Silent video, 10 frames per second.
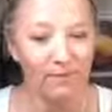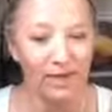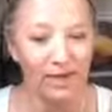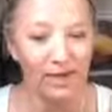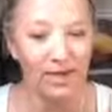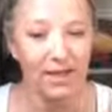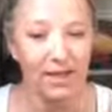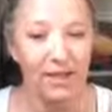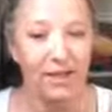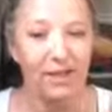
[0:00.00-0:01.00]
Okay,
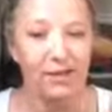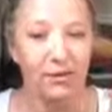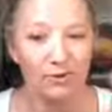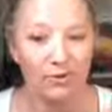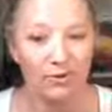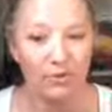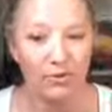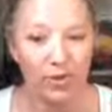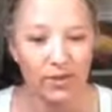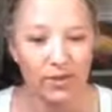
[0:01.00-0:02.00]
those are the
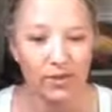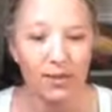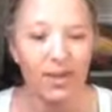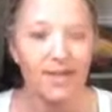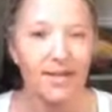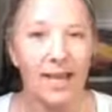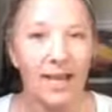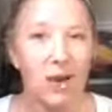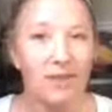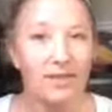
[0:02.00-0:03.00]
tough questions.
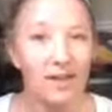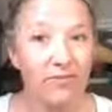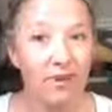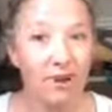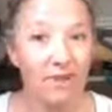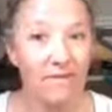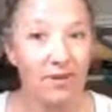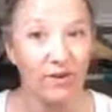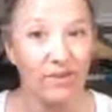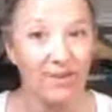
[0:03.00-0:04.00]
Now the tough
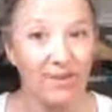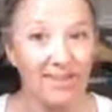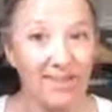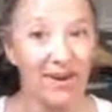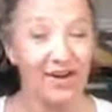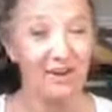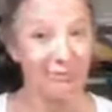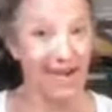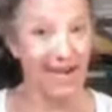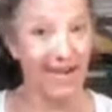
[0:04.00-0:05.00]
combos. Are you
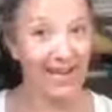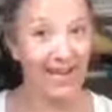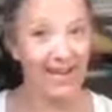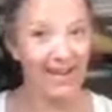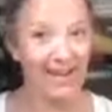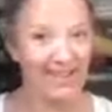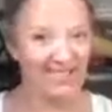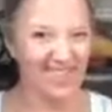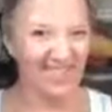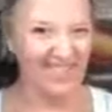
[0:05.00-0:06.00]
ready? Are you
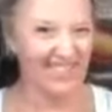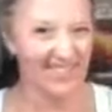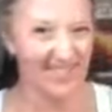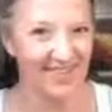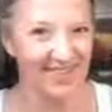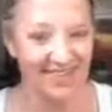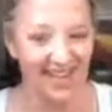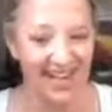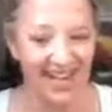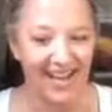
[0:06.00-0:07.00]
guys ready for these
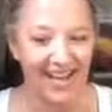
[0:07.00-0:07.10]
combos?